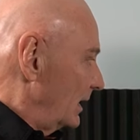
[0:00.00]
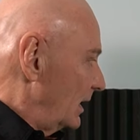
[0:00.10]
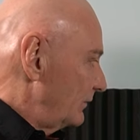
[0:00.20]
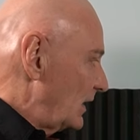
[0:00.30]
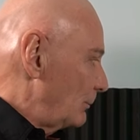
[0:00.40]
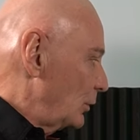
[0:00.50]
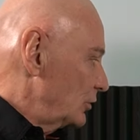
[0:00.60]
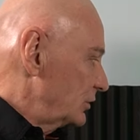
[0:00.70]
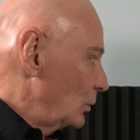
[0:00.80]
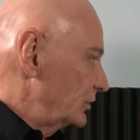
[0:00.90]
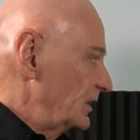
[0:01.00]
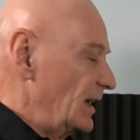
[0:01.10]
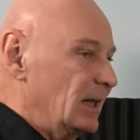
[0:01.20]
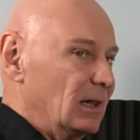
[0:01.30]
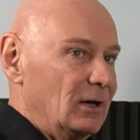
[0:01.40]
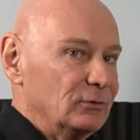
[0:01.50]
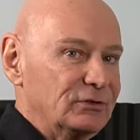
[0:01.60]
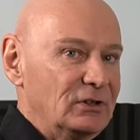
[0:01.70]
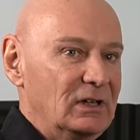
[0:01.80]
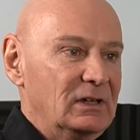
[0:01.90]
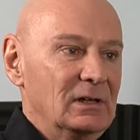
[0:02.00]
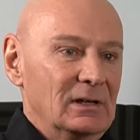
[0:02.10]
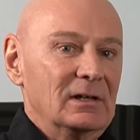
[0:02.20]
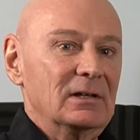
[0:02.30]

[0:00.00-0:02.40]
If that person was an LLC,